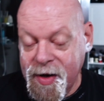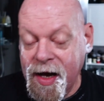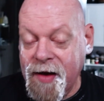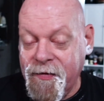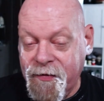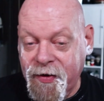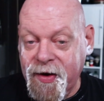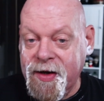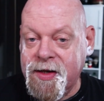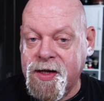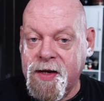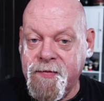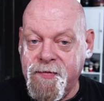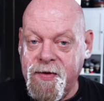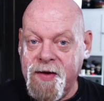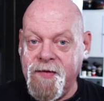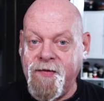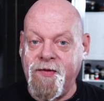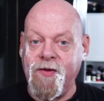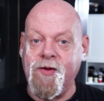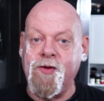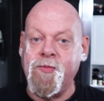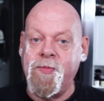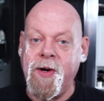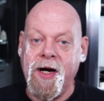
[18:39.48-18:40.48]
effectively
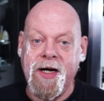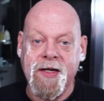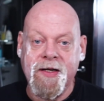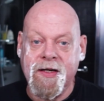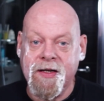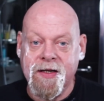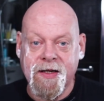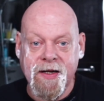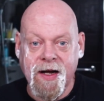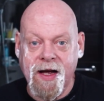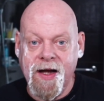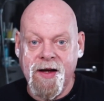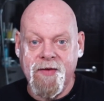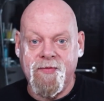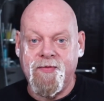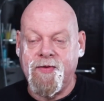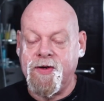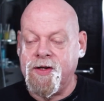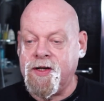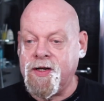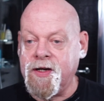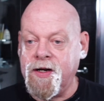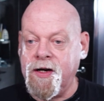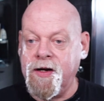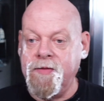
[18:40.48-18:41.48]
4 passes every
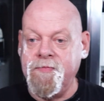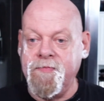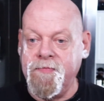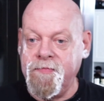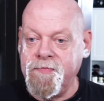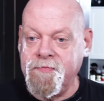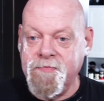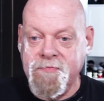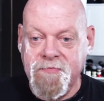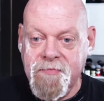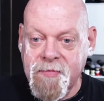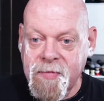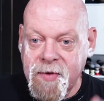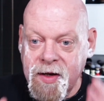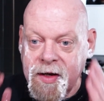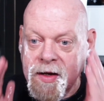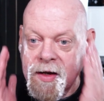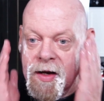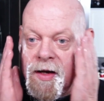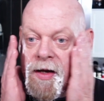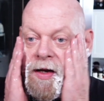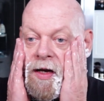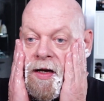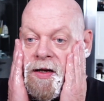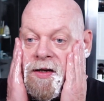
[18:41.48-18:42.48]
time.
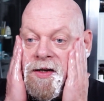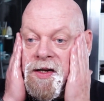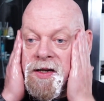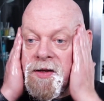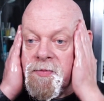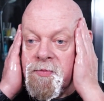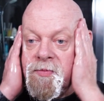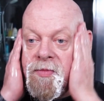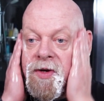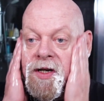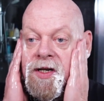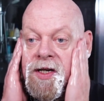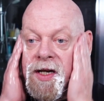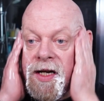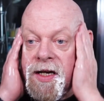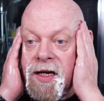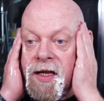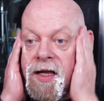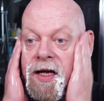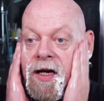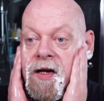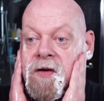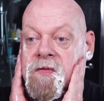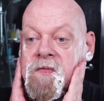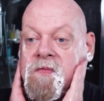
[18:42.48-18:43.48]
It doesn't miss
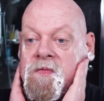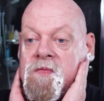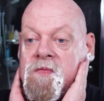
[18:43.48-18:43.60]
anything.